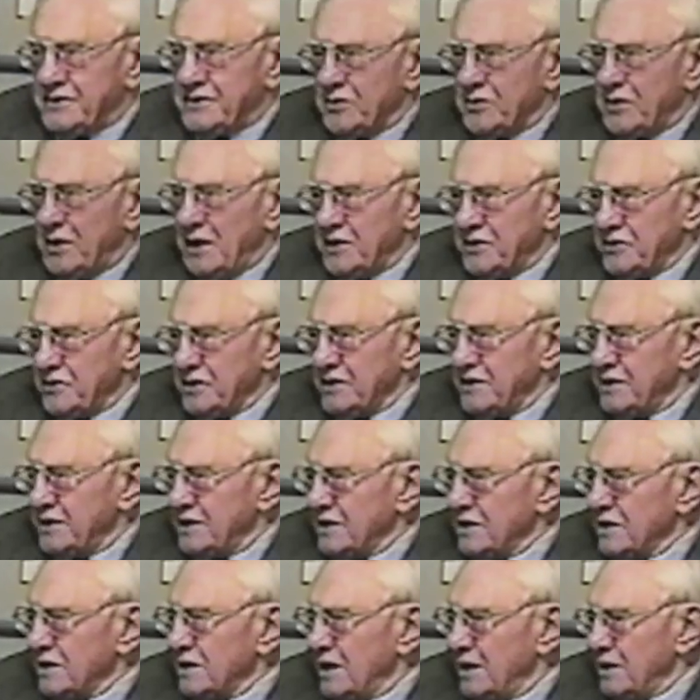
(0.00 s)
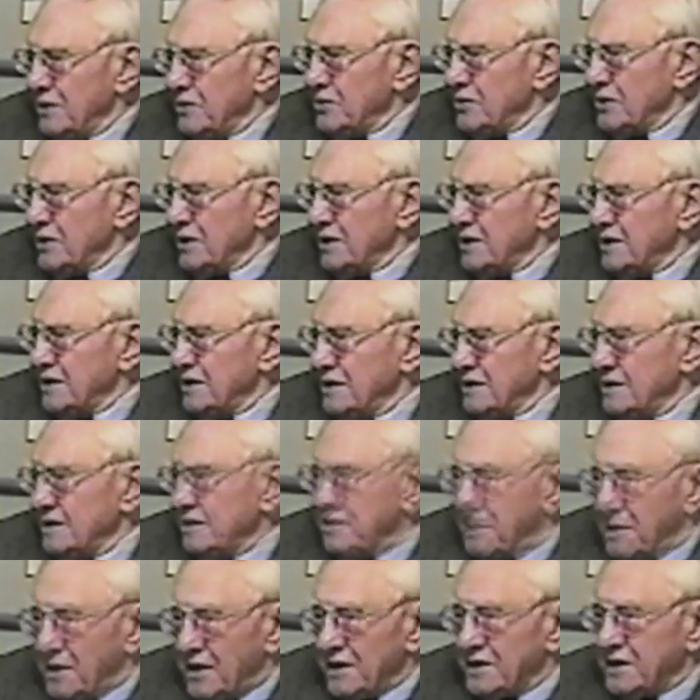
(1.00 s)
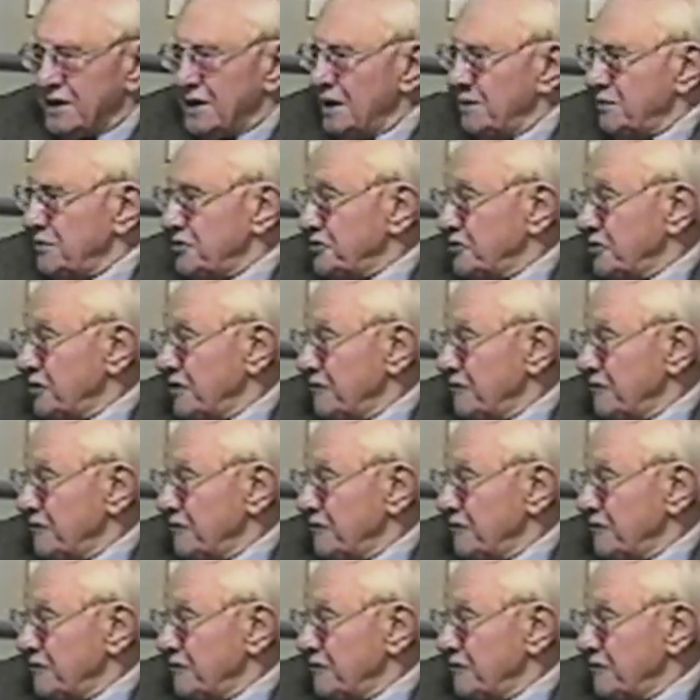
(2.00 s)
actually did a lot of work on biochemistry